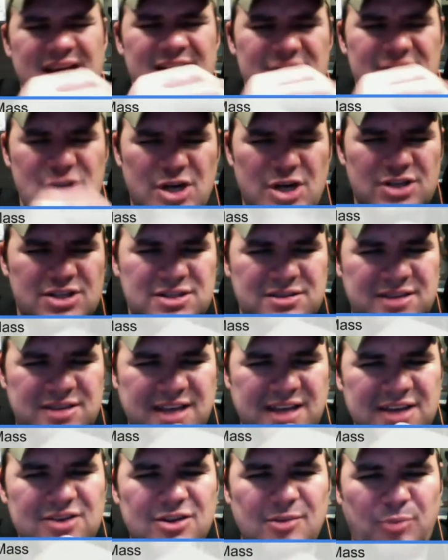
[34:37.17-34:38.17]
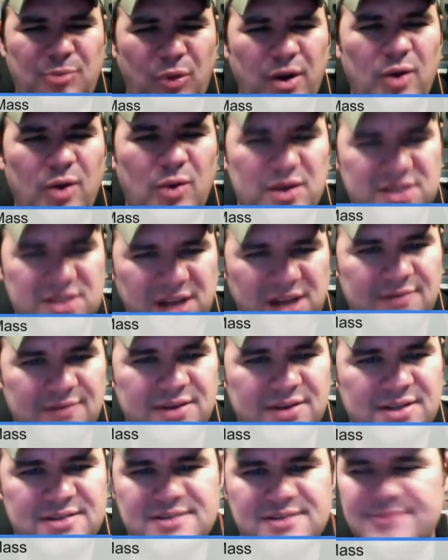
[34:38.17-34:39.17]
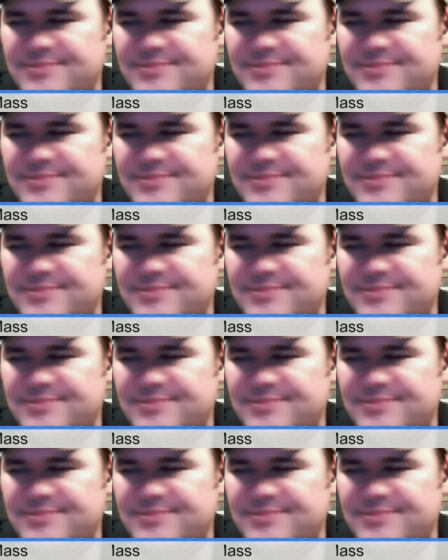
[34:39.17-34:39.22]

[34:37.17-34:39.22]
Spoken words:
starts getting to the point where it's obvious?